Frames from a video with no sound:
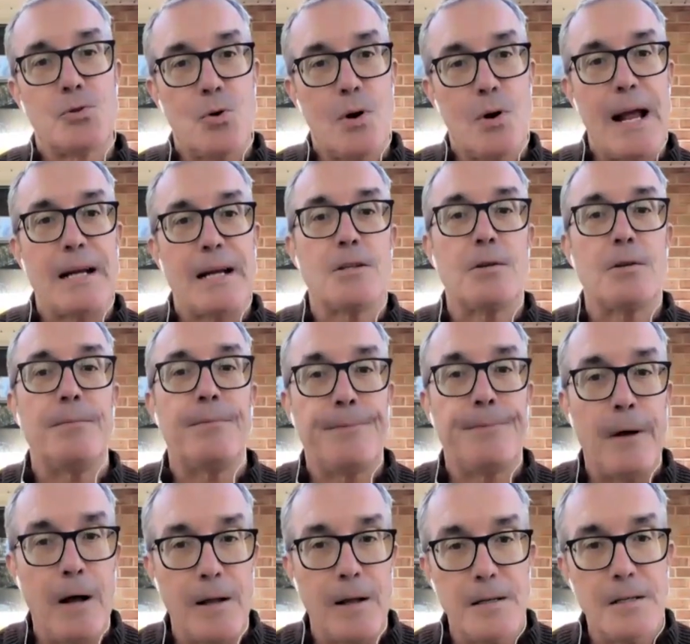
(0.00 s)
trying to
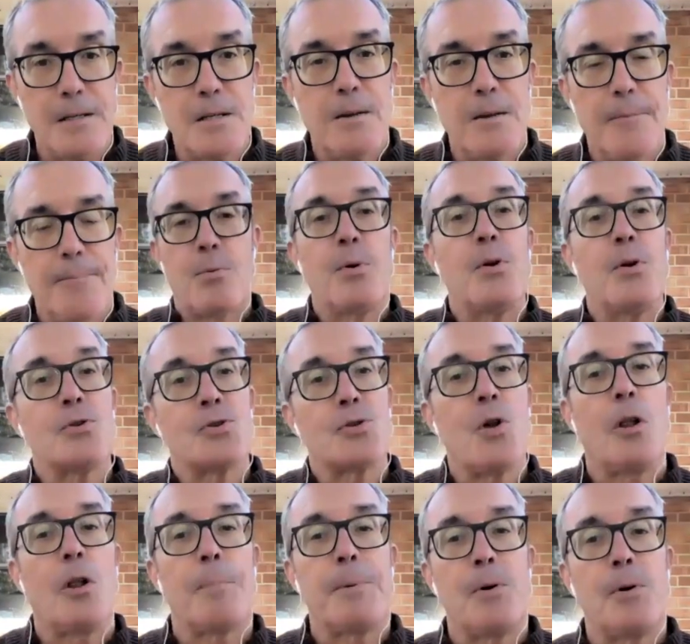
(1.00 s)
fund through your
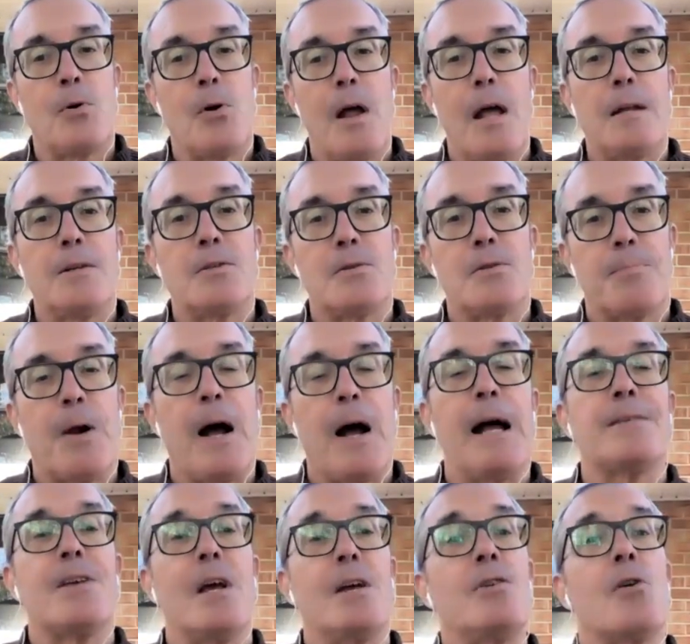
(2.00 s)
solopreneur
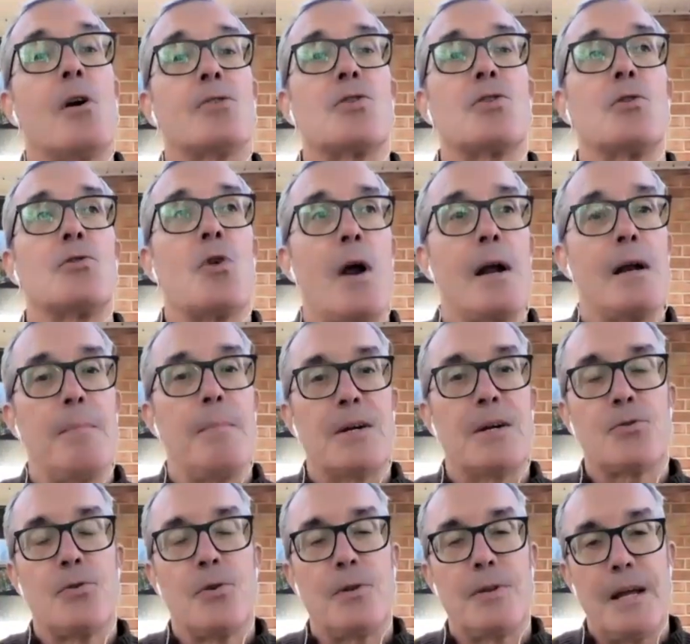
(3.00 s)
enterprise. And you're also trying to
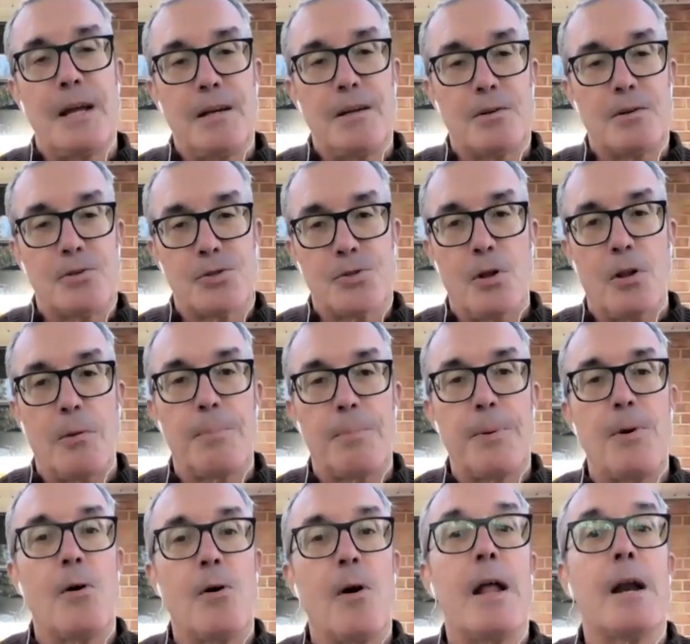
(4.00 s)
make sure that your
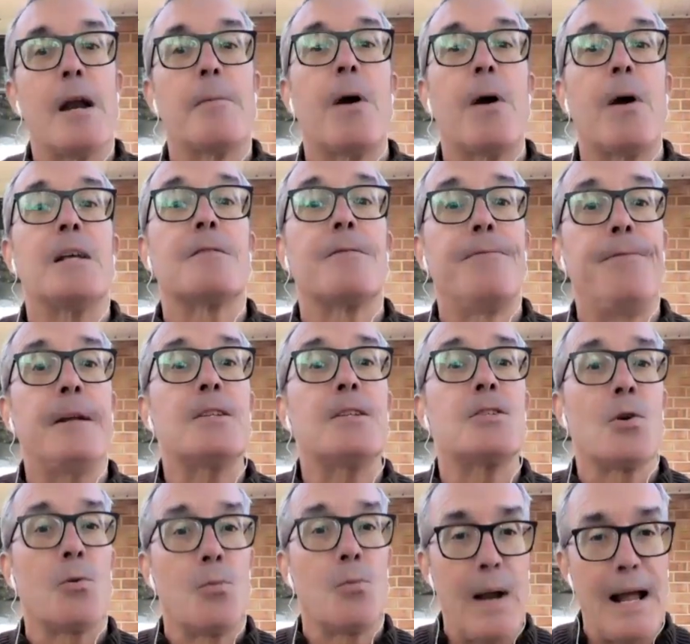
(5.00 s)
solopreneur enterprise
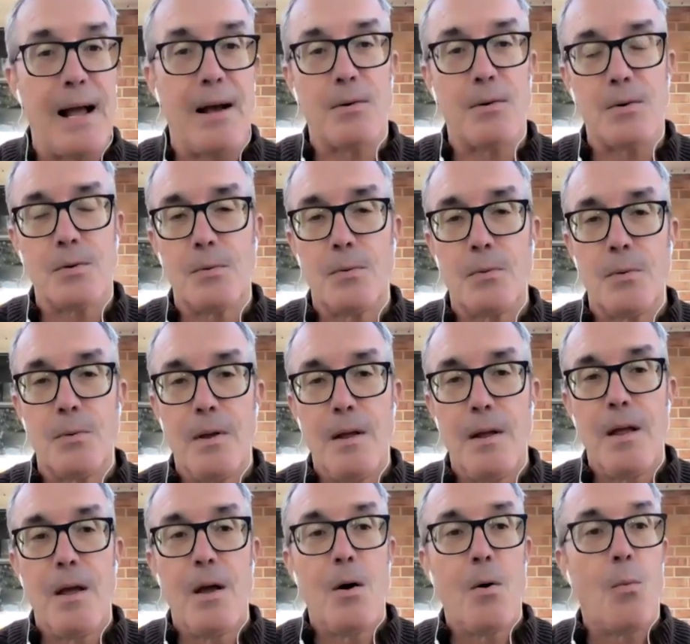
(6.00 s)
fits around
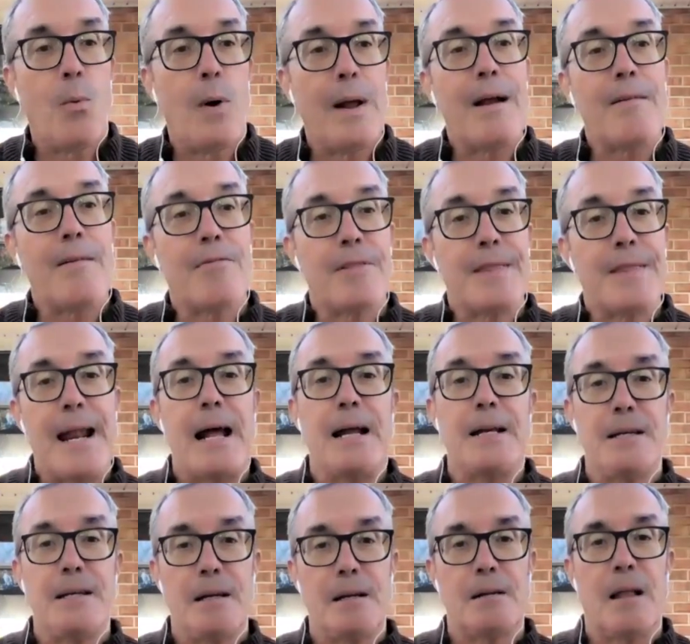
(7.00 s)
whatever that
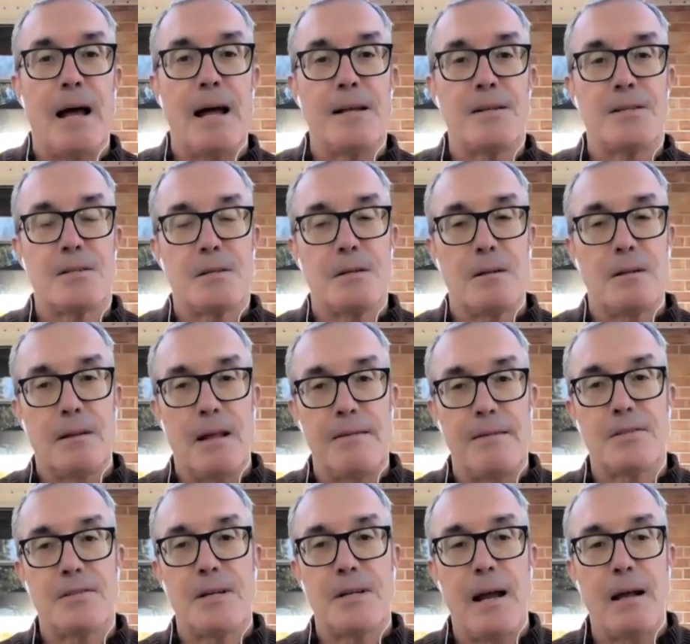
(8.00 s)
idealized
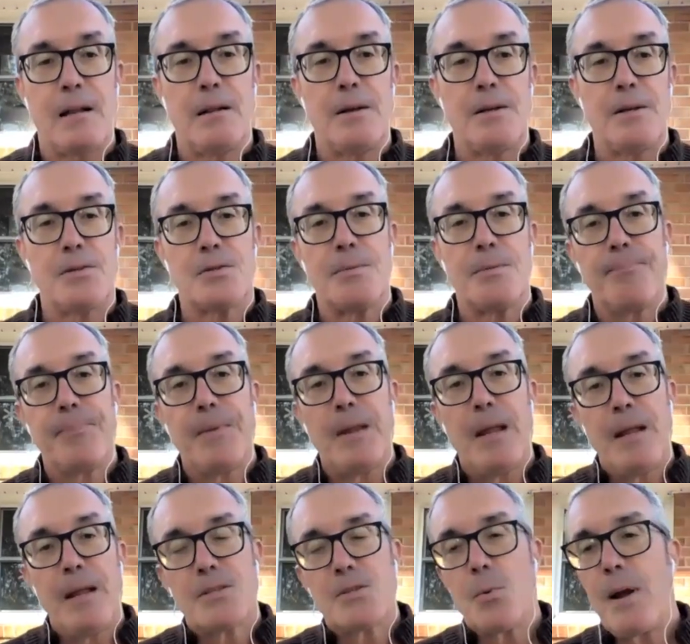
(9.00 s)
lifestyle is.
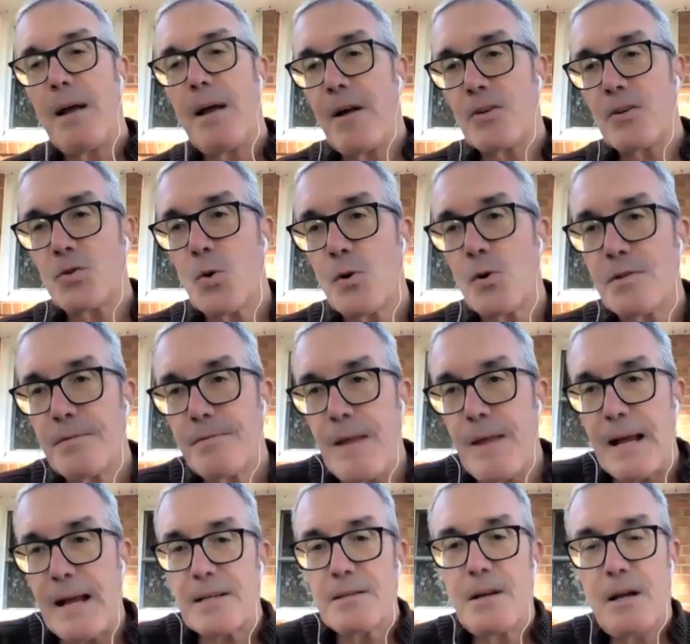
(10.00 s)
So we have all sorts
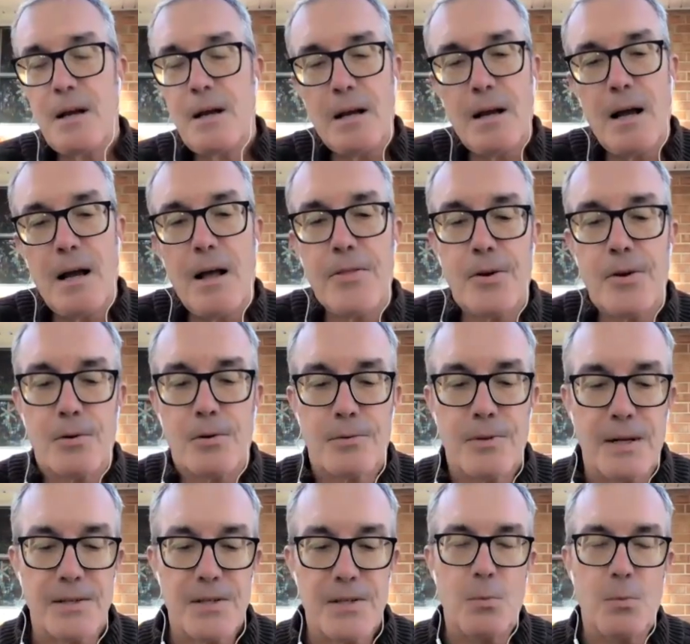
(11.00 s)
of uh, other
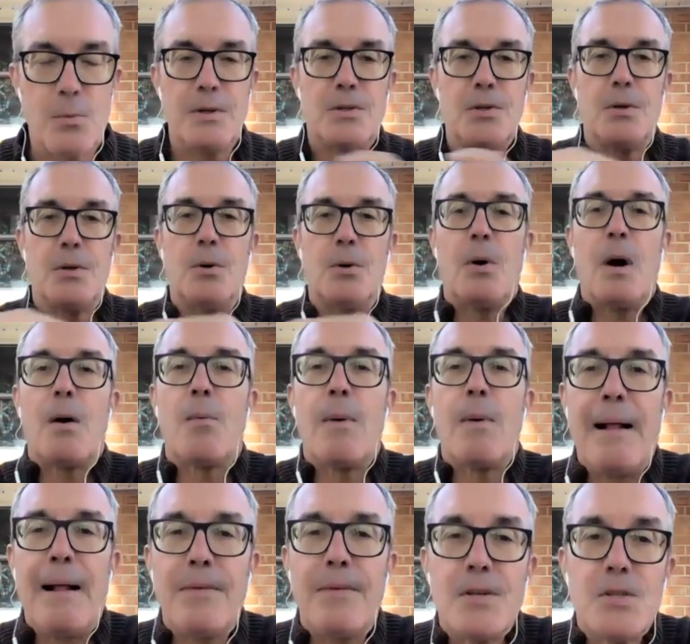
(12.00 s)
things that we do
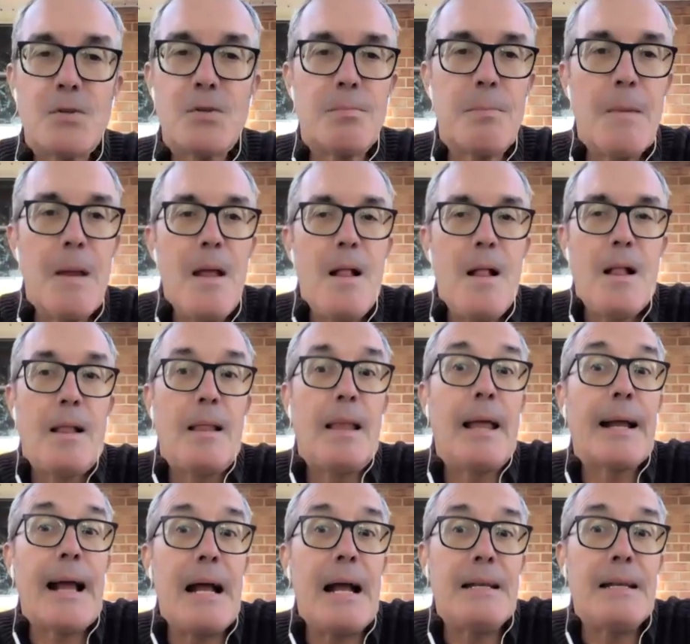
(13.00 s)
around this,
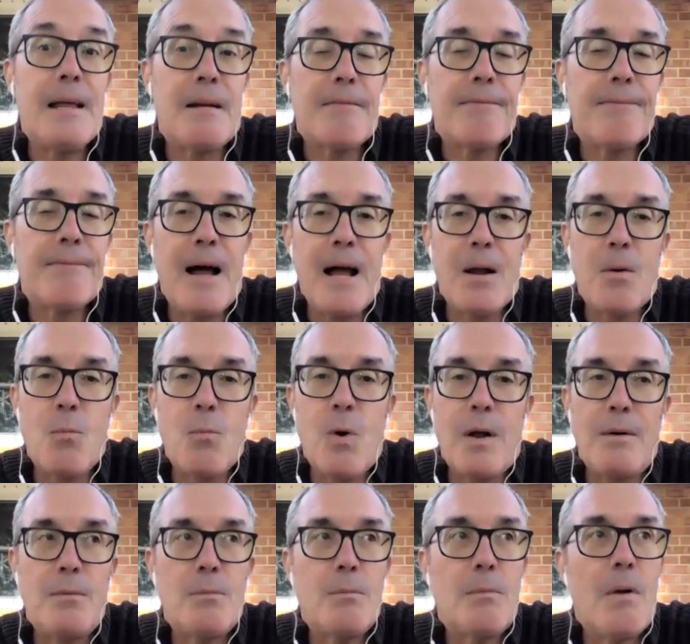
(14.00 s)
like identifying
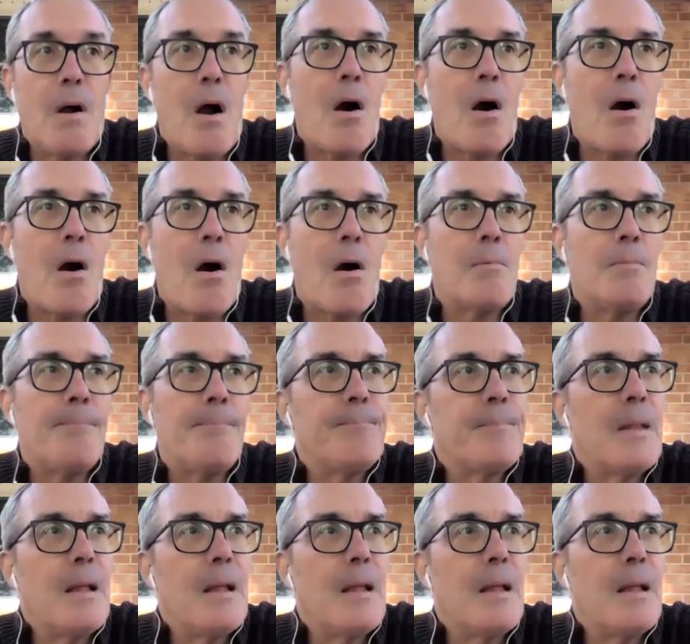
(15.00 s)
what our